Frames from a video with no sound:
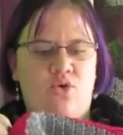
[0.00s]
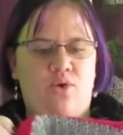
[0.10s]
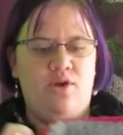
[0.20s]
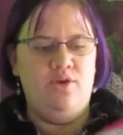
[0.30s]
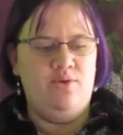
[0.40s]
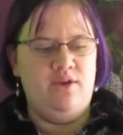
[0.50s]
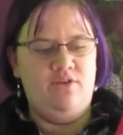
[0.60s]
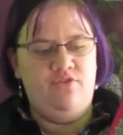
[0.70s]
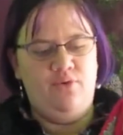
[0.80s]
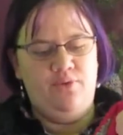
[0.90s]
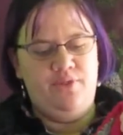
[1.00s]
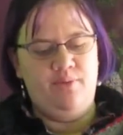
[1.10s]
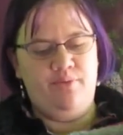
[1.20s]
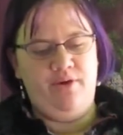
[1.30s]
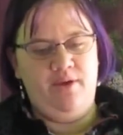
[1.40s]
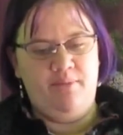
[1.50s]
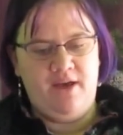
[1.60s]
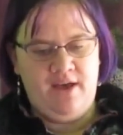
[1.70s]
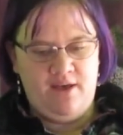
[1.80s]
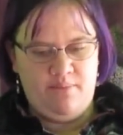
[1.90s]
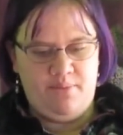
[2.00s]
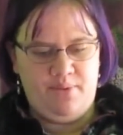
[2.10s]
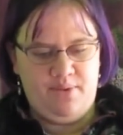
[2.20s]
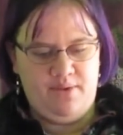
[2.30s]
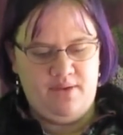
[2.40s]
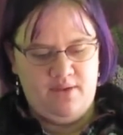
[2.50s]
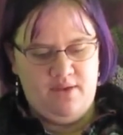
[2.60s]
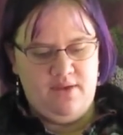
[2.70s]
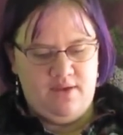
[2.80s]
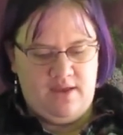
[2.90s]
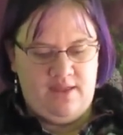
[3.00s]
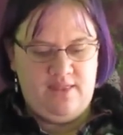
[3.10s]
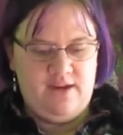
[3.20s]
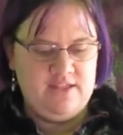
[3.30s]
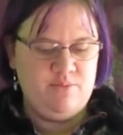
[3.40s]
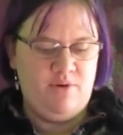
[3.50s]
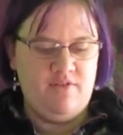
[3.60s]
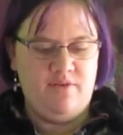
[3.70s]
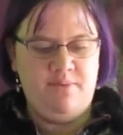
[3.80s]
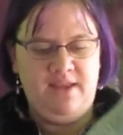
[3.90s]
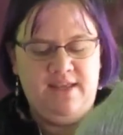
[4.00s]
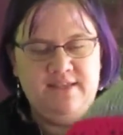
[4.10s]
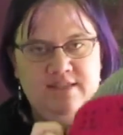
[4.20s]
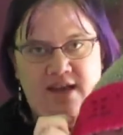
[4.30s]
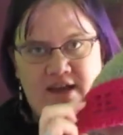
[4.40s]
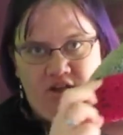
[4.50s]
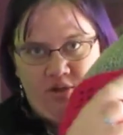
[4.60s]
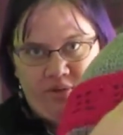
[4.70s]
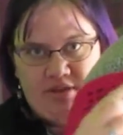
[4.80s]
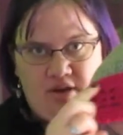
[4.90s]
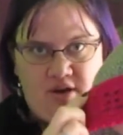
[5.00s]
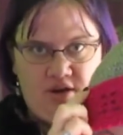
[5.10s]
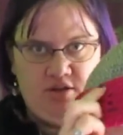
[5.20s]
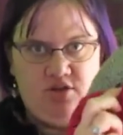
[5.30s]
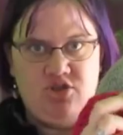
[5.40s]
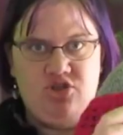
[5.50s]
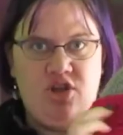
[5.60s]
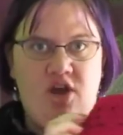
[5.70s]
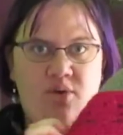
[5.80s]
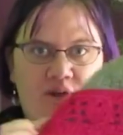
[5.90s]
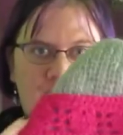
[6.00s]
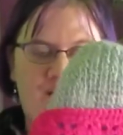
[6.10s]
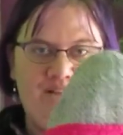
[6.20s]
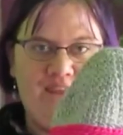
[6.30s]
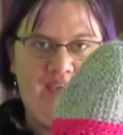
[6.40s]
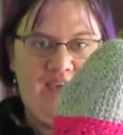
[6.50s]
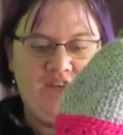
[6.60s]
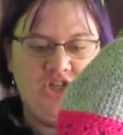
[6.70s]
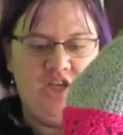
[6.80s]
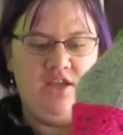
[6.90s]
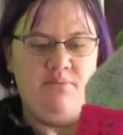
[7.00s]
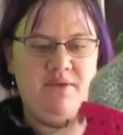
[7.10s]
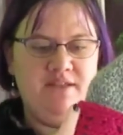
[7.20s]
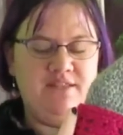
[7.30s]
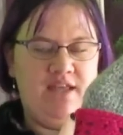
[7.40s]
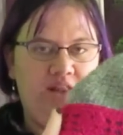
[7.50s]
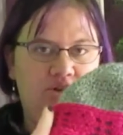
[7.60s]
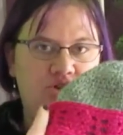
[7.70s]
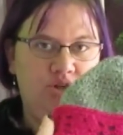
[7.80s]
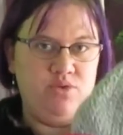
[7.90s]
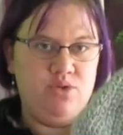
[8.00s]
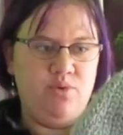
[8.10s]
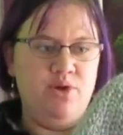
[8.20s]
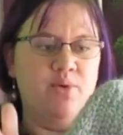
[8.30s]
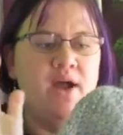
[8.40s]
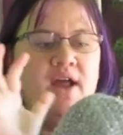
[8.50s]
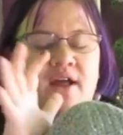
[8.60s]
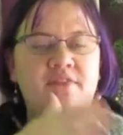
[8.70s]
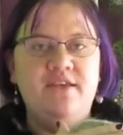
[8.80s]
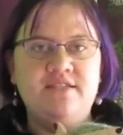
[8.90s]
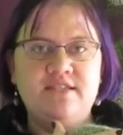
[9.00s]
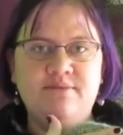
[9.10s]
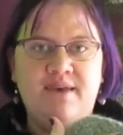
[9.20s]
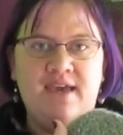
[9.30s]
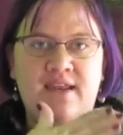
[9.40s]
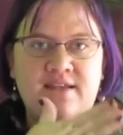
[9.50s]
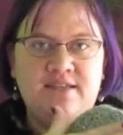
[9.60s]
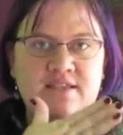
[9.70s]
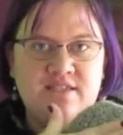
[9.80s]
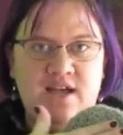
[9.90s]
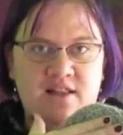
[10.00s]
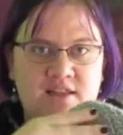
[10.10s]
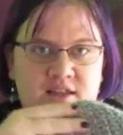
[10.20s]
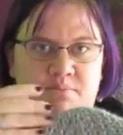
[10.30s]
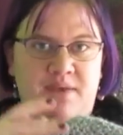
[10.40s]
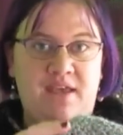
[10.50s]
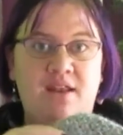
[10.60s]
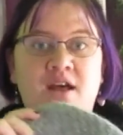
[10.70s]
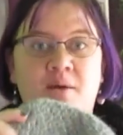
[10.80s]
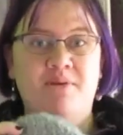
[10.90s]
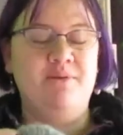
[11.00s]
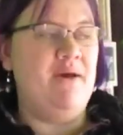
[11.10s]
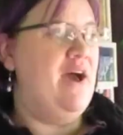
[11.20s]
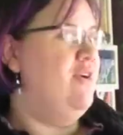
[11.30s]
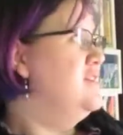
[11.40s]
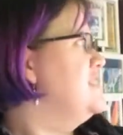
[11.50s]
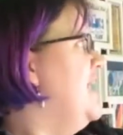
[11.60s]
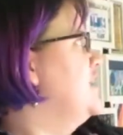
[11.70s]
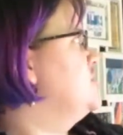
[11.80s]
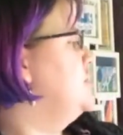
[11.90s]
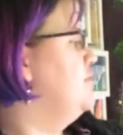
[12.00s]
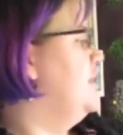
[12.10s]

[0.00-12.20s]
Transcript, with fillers: or you can fold the brim up and then it's more of a beanie style but the hearts show along the edging because the color shows through. This is made as a solid bit but the pattern is actually